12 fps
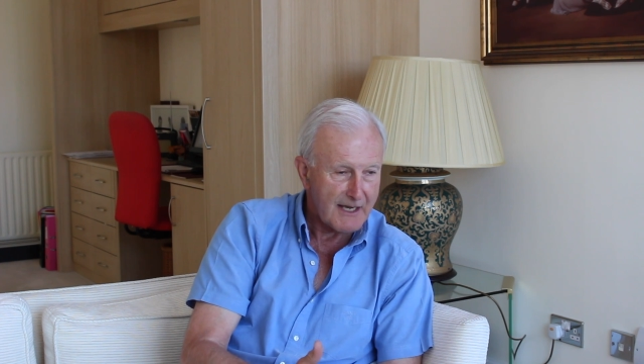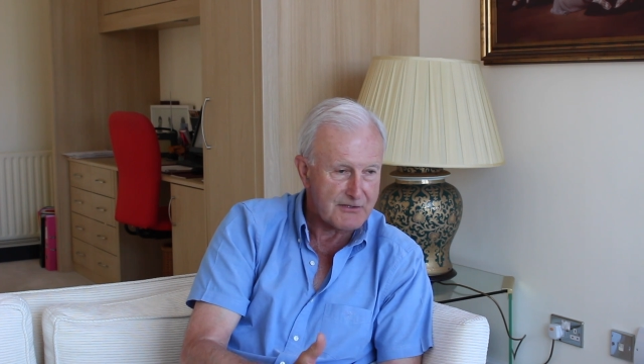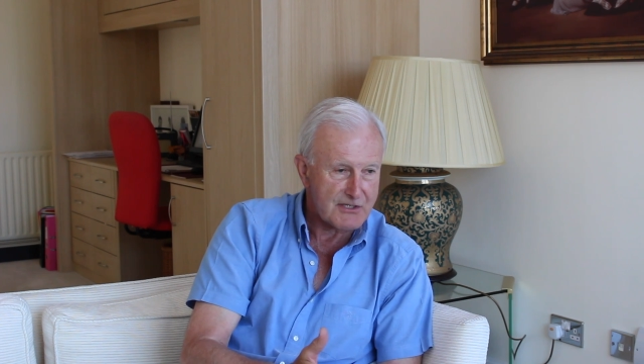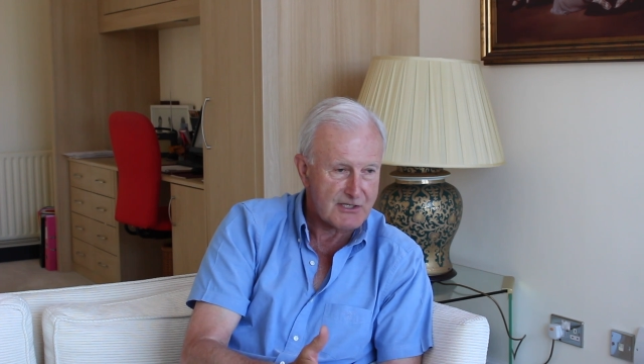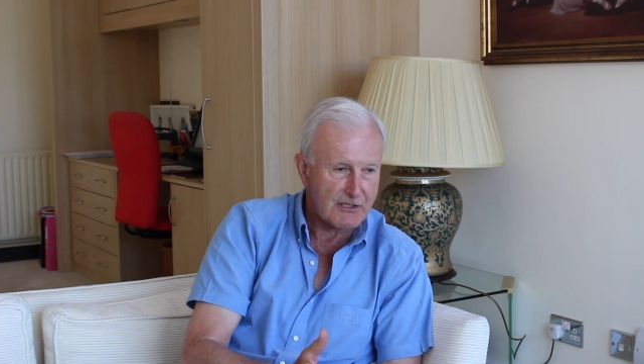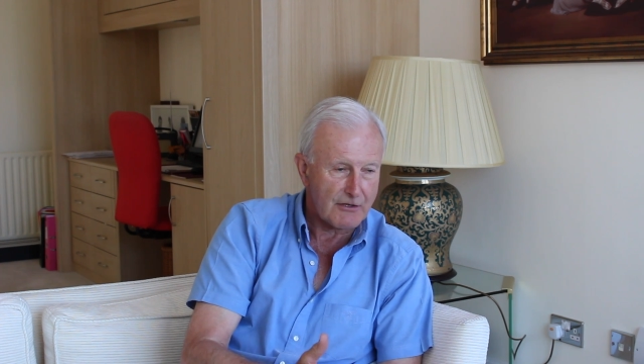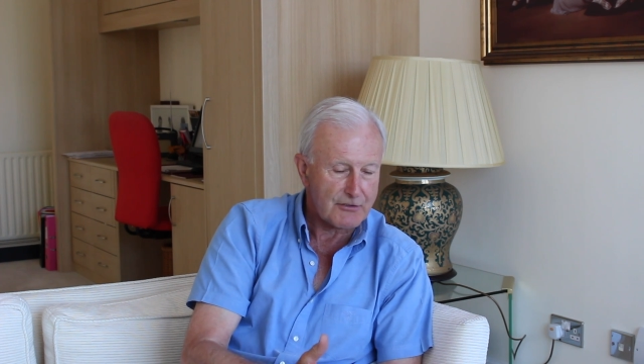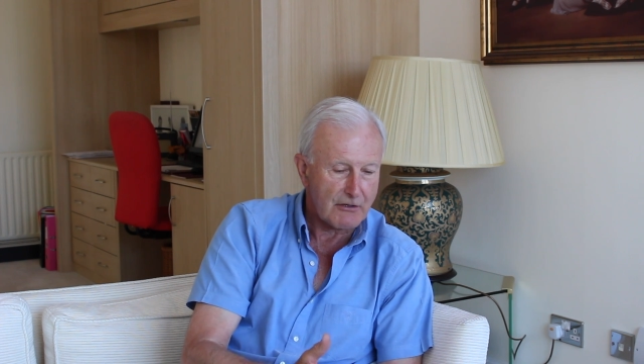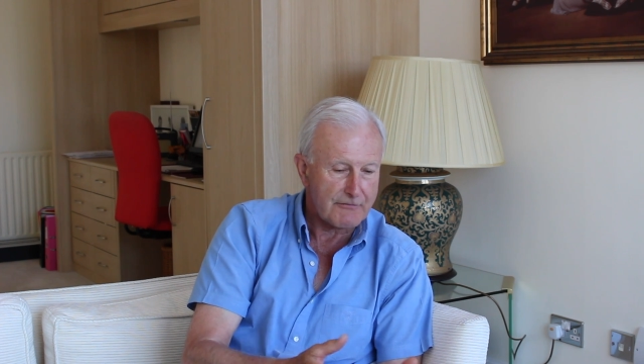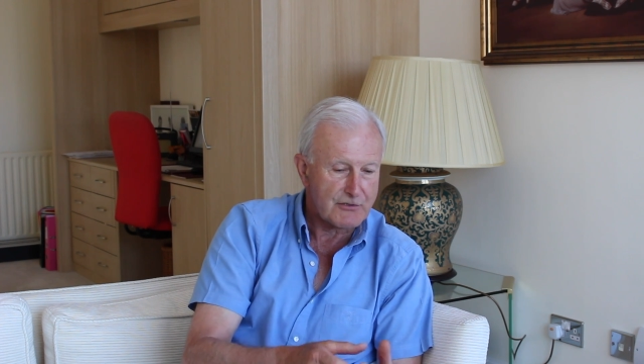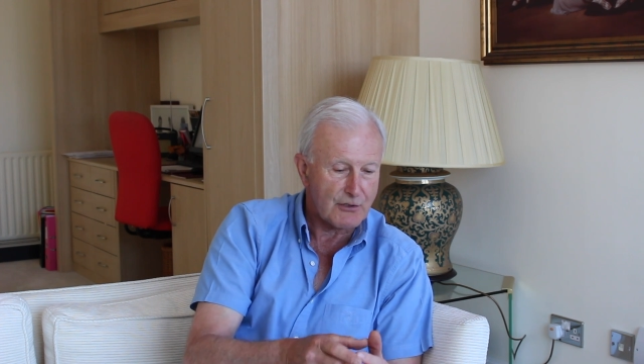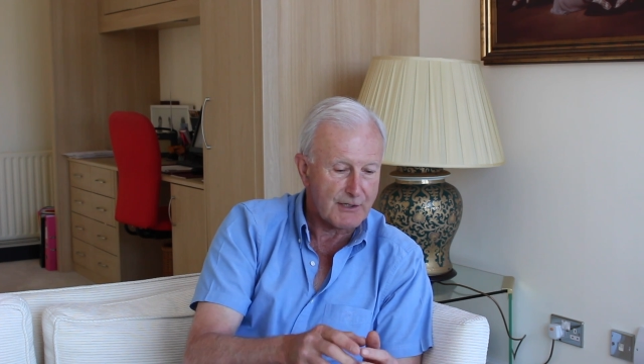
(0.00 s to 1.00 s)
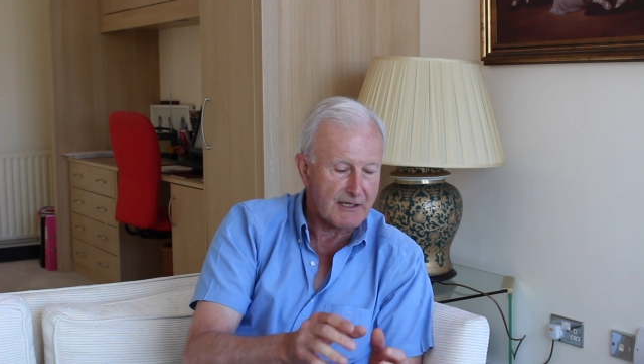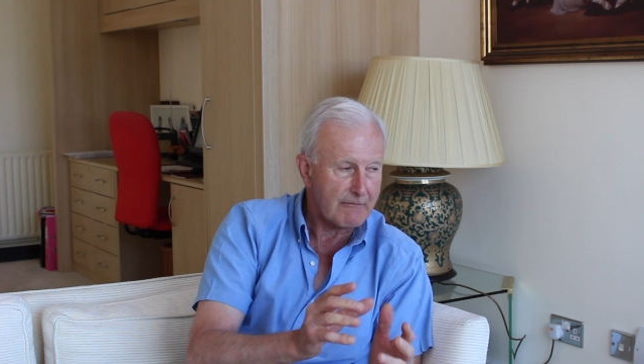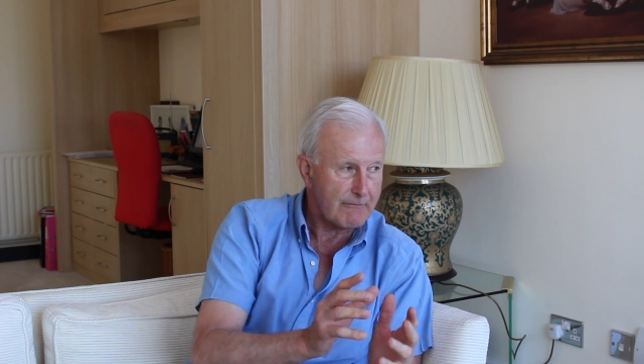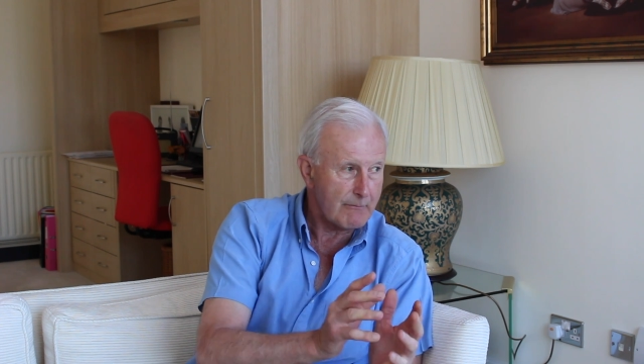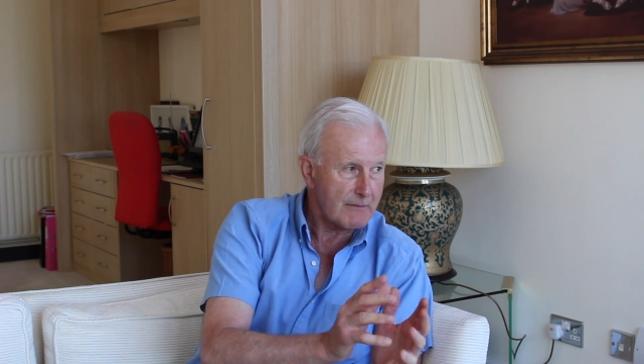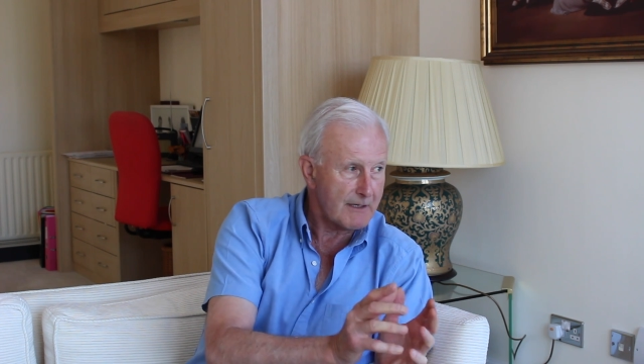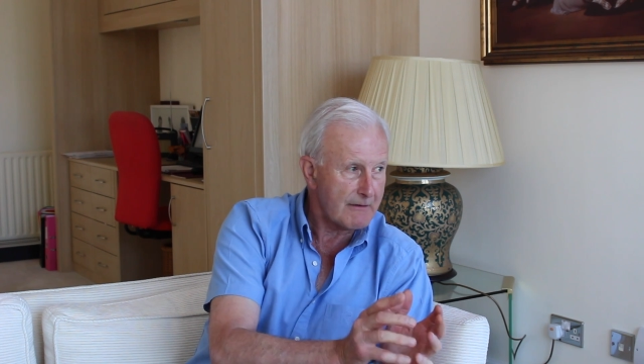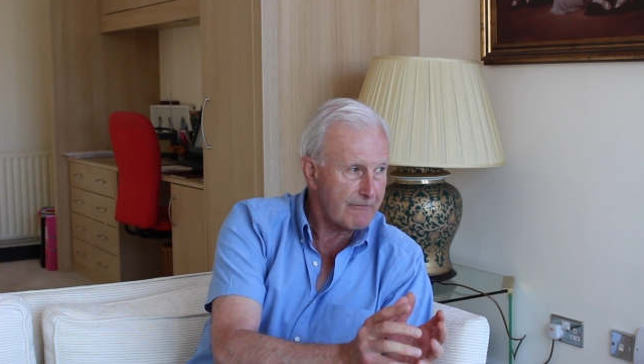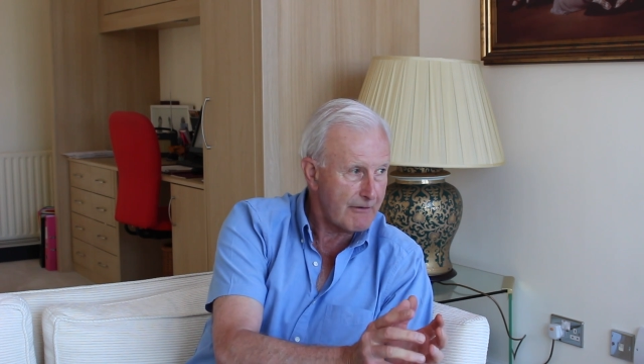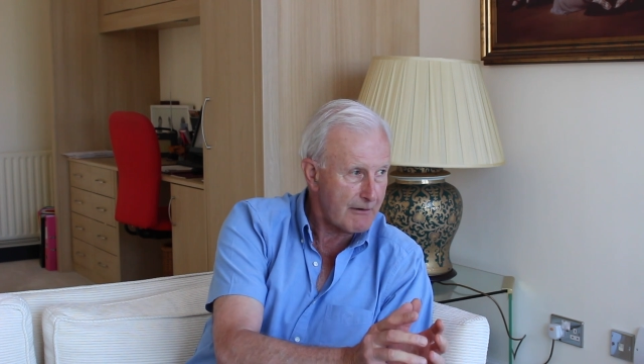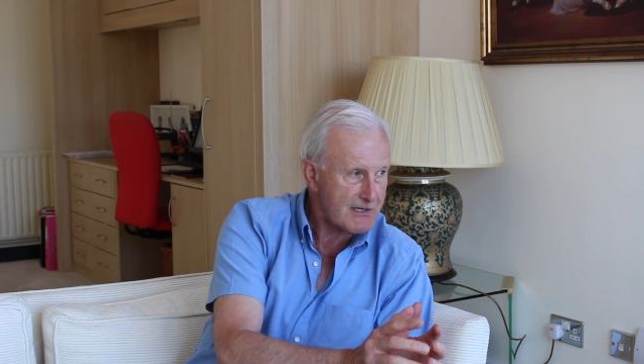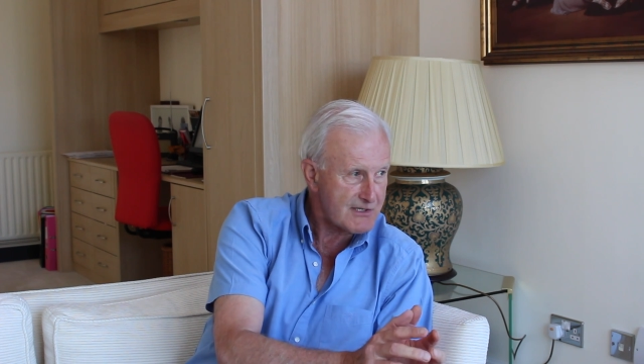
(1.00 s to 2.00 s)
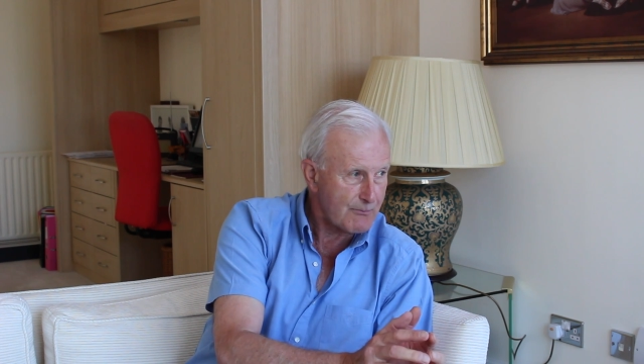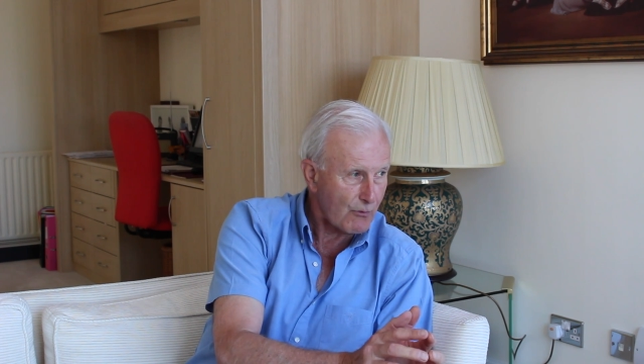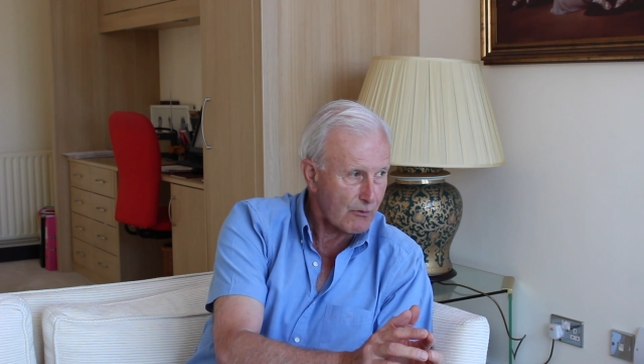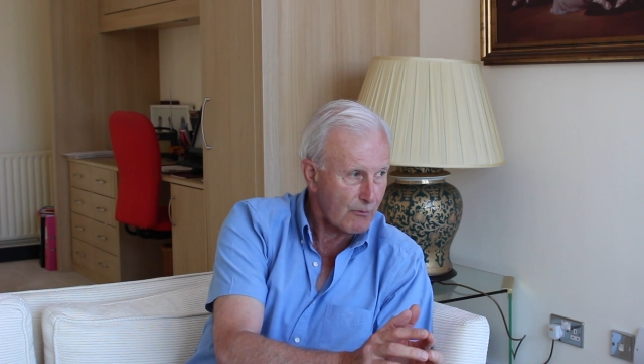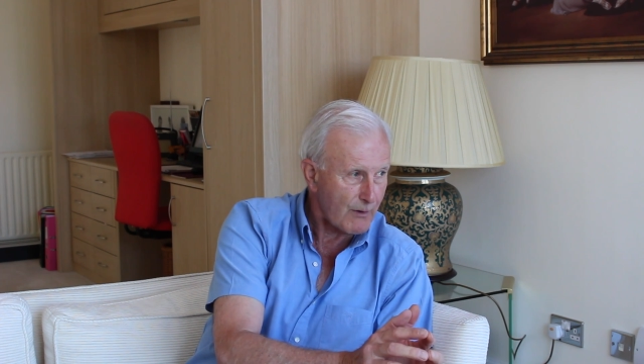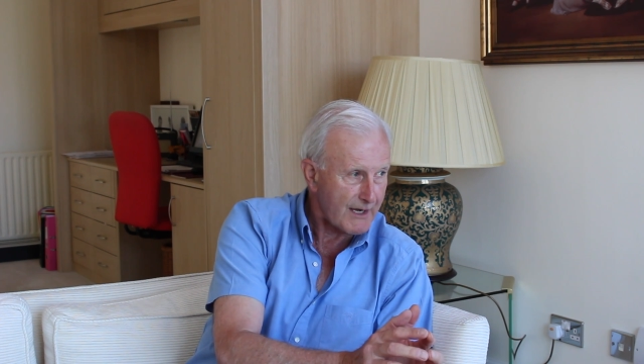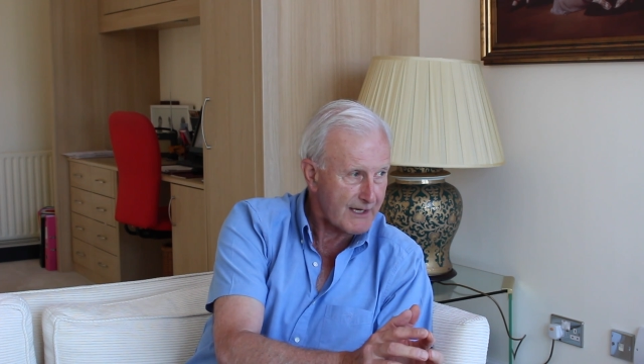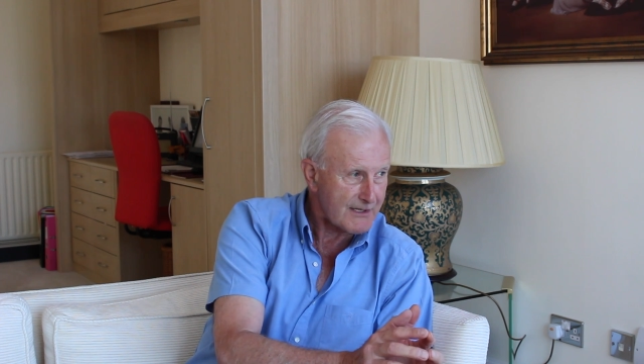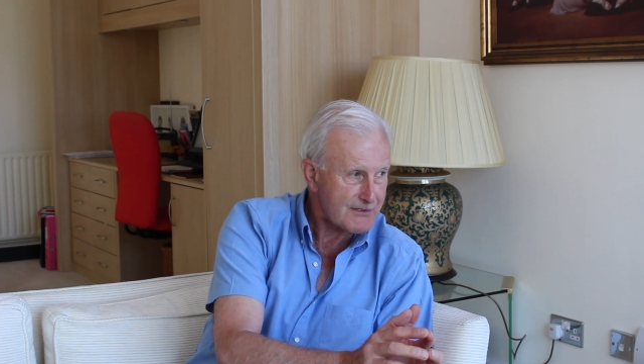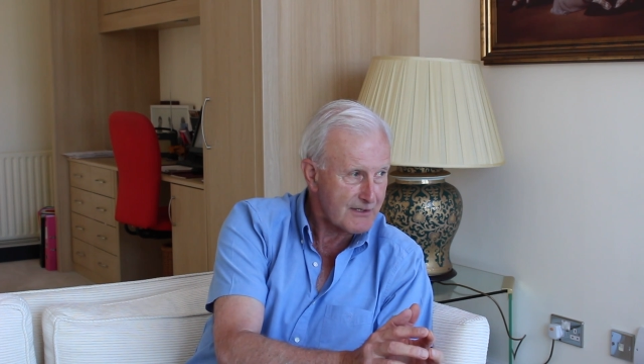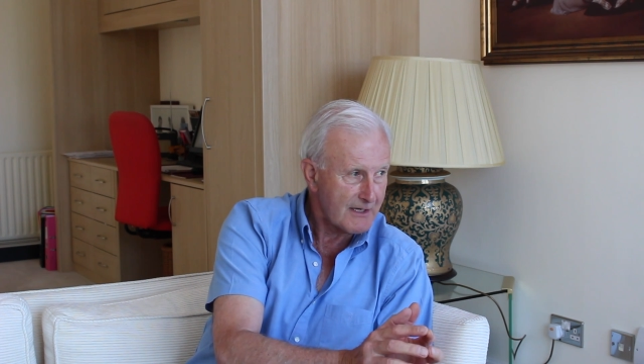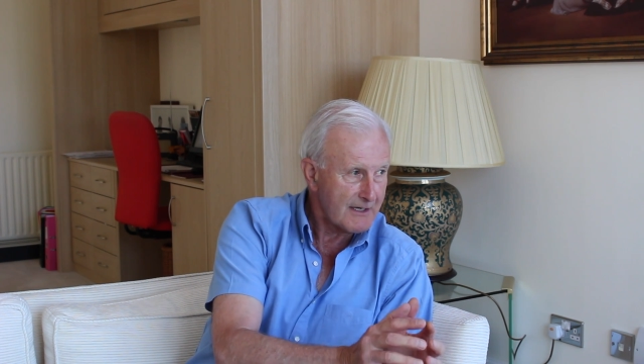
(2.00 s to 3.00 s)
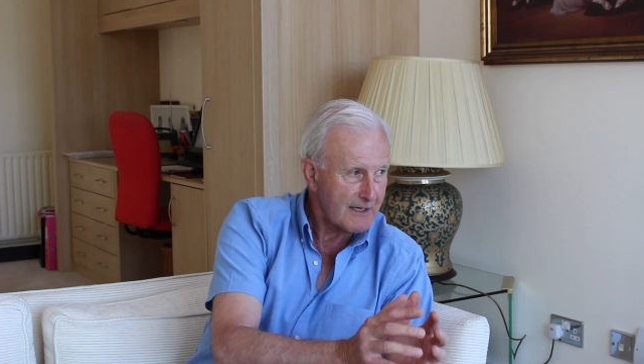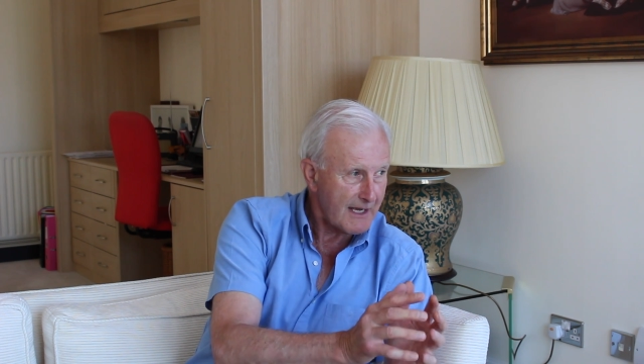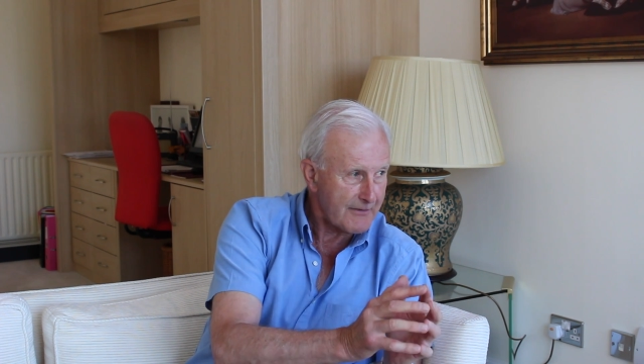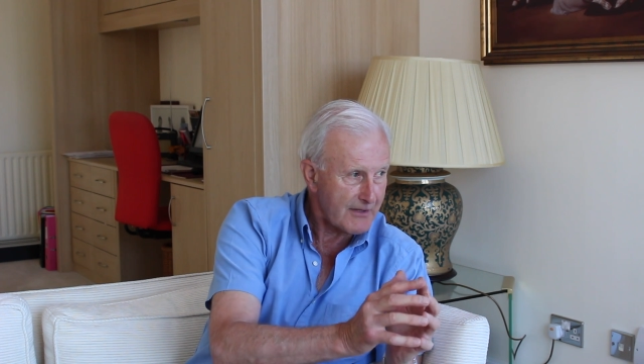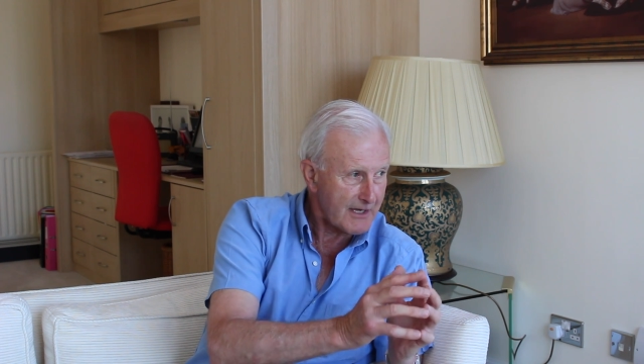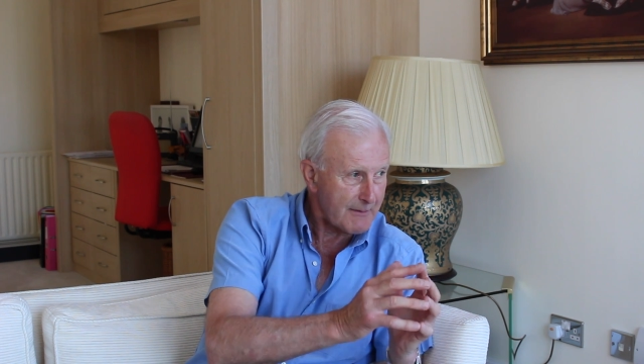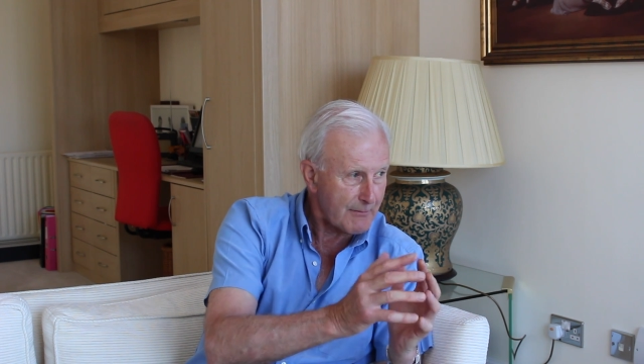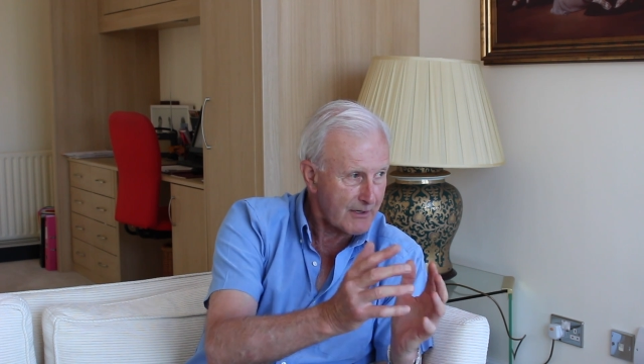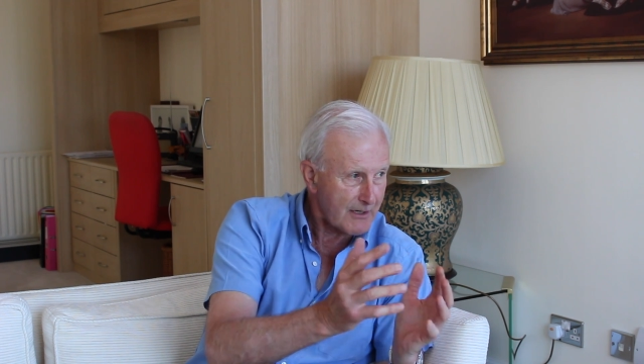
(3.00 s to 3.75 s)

and to start off doing it in very small ways, and then it